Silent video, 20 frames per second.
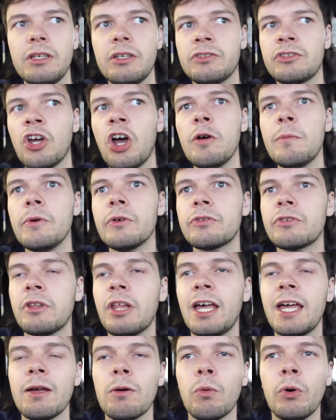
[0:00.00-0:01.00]
It's almost
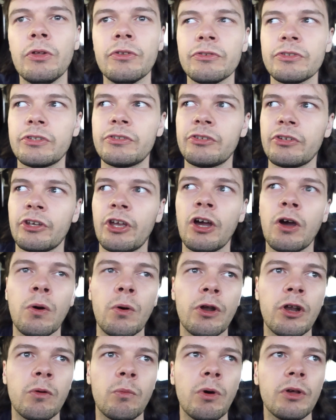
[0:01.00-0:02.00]
like one's a
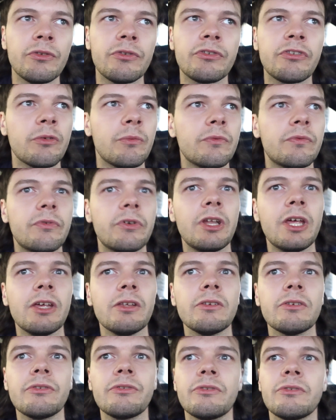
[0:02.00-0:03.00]
Toyota and one's something
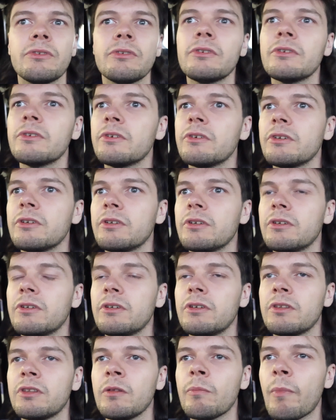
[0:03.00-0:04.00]
else.
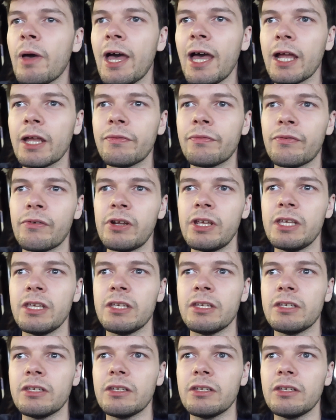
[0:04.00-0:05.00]
The Mark
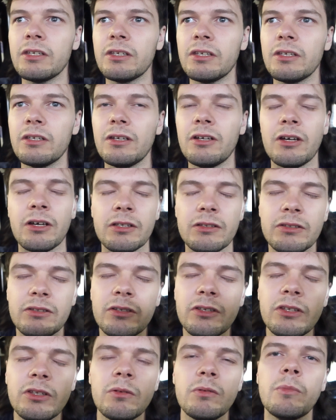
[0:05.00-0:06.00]
III,
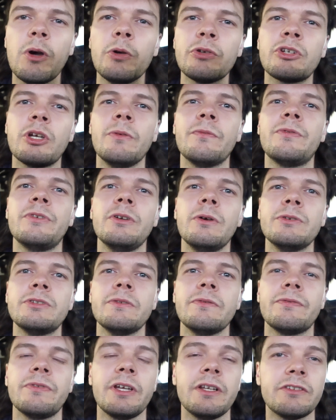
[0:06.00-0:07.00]
the most
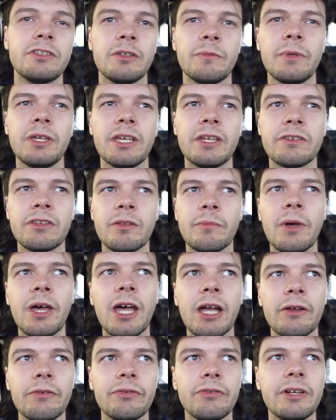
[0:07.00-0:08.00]
confusing thing to me is the
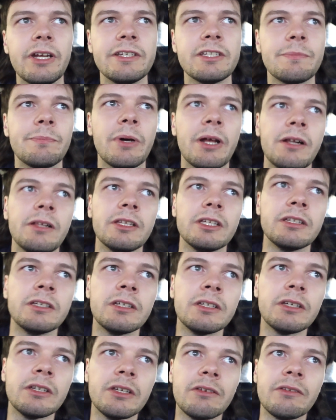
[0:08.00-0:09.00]
Mark III is apparently
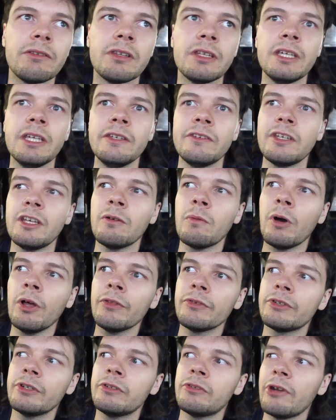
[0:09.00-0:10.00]
the easier
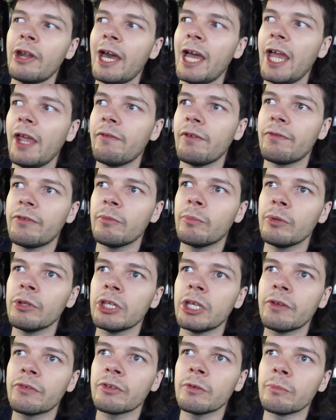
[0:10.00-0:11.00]
one to drive, if you
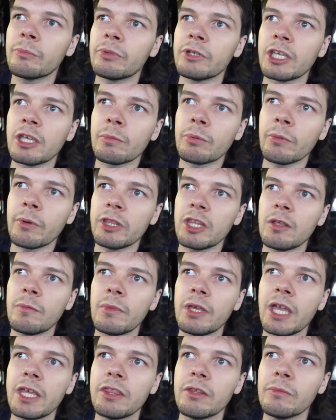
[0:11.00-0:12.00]
believe some people, when they
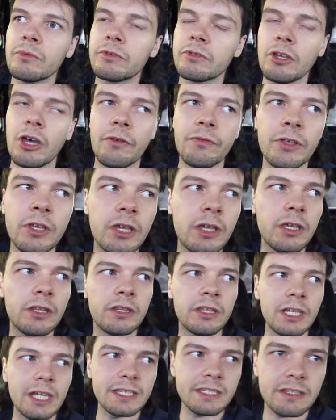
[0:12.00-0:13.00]
made them soft.
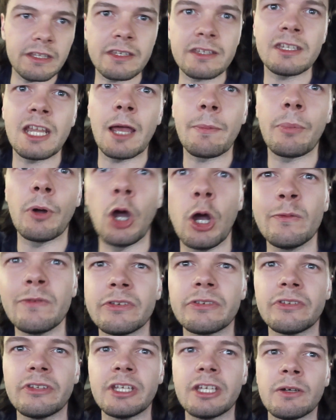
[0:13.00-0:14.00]
These are the snap
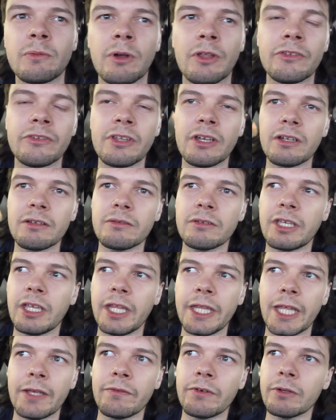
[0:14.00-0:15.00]
oversteer ones that
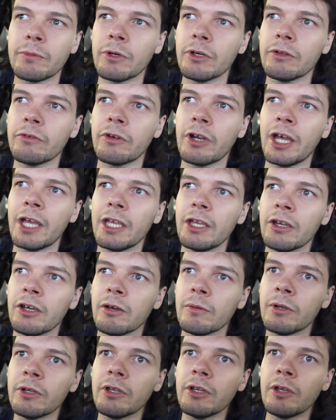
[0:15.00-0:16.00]
kill everyone, right,
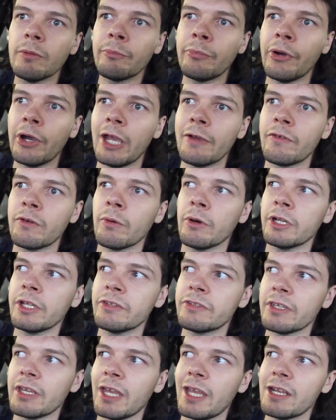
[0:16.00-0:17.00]
or put everyone
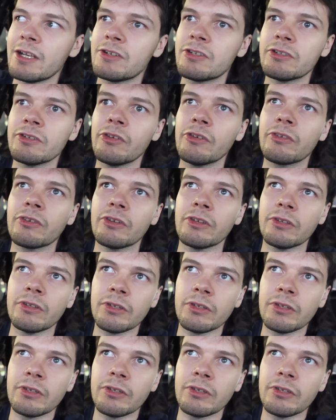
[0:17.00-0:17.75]
into hedges.